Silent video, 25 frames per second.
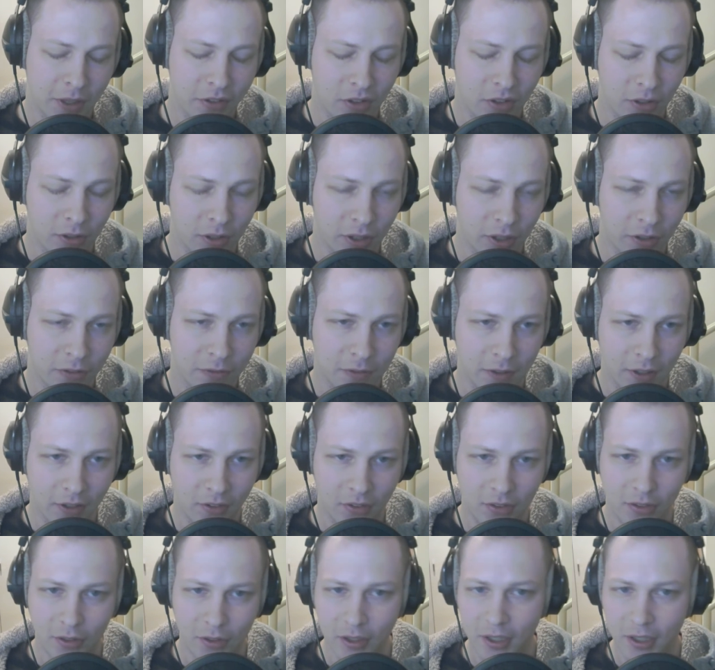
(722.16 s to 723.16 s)
who goes first
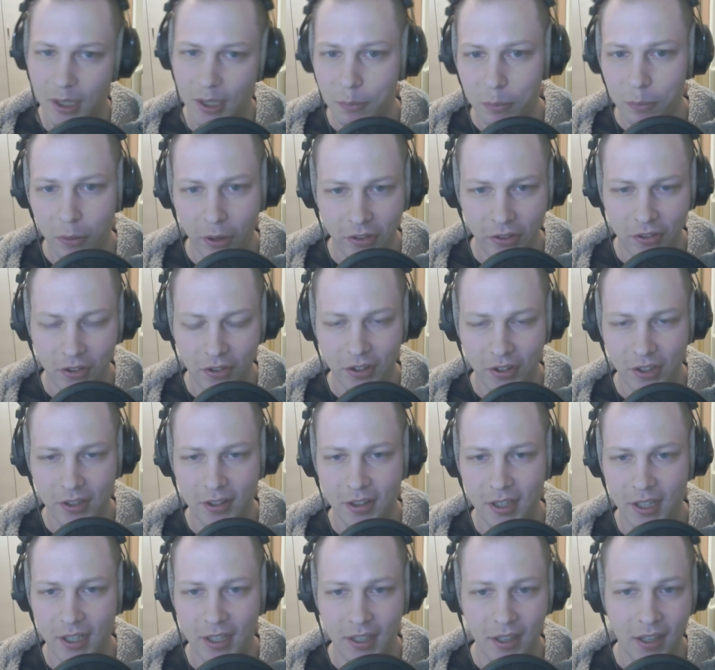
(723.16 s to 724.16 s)
13 points or
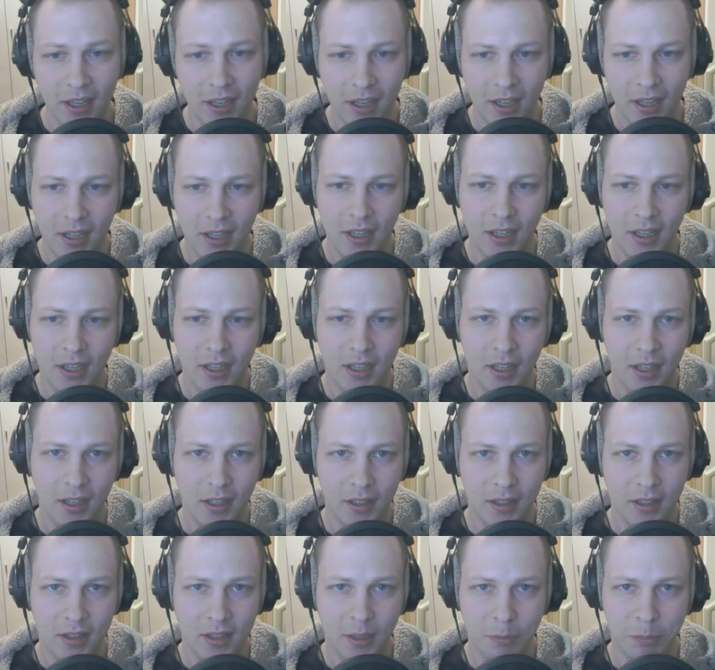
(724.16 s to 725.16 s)
something,
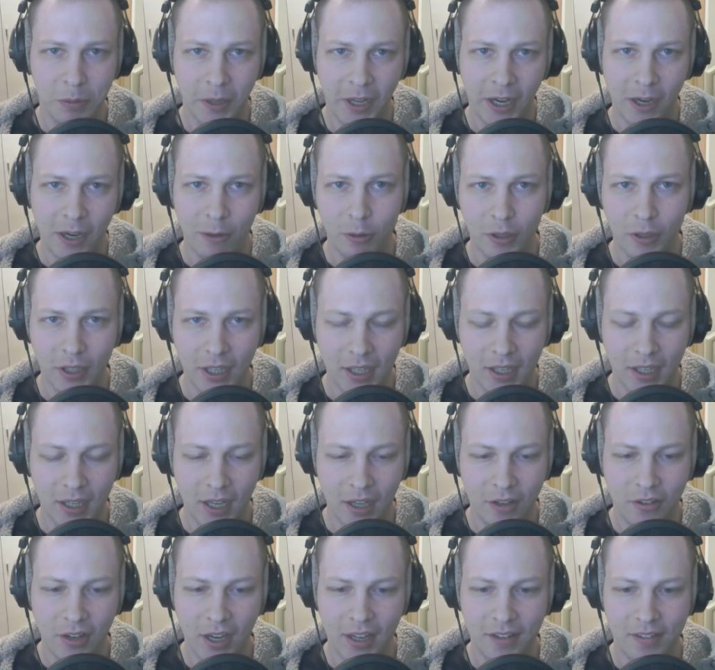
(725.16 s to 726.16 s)
the player will get a
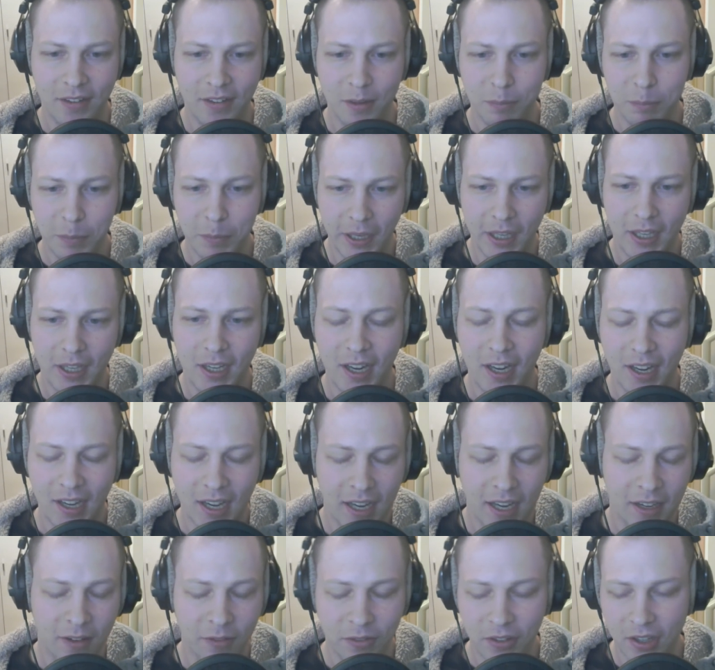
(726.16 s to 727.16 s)
chance to bid and
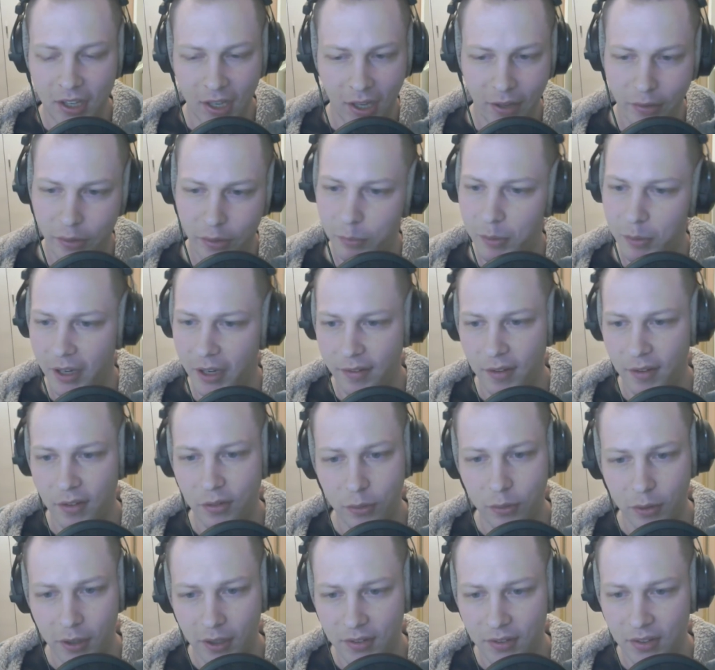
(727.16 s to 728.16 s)
kind of see how the process
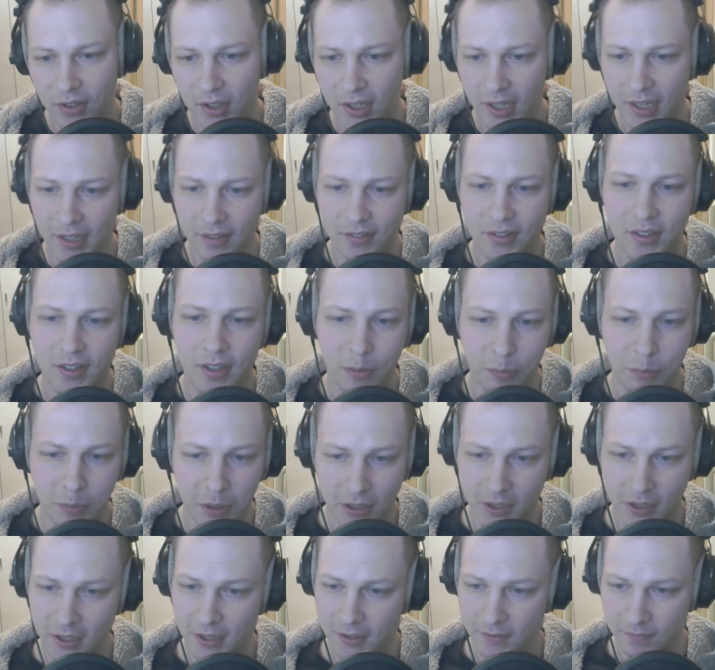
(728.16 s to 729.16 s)
works against the
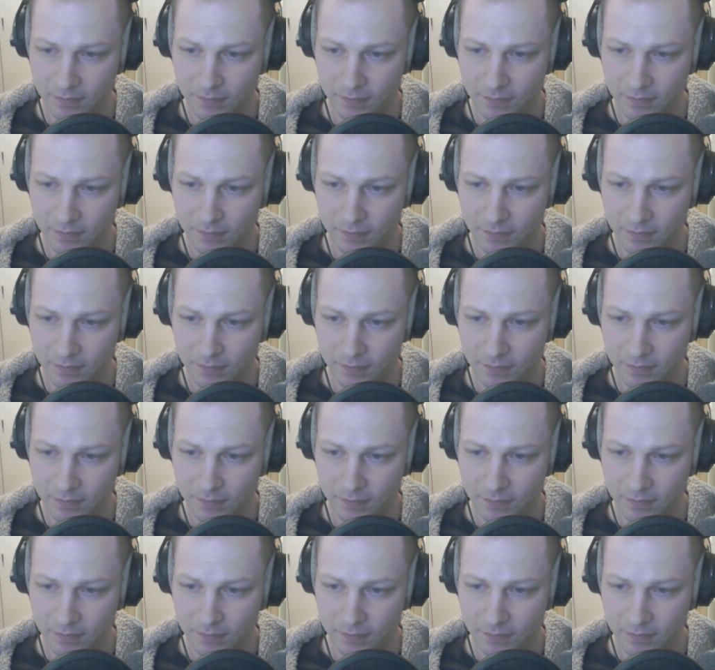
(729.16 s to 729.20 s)
computer.